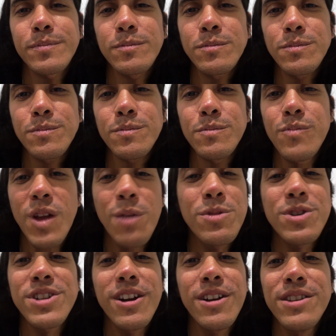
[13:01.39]
I'm
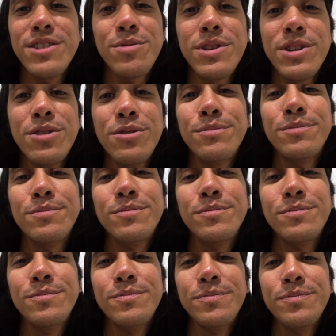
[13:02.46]
just sharing this with you.
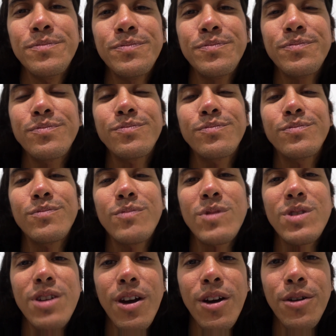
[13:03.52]

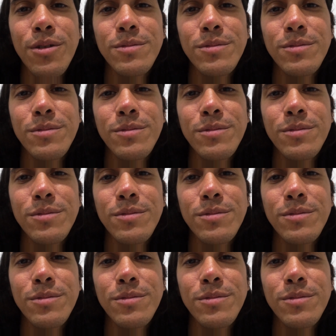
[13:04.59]
So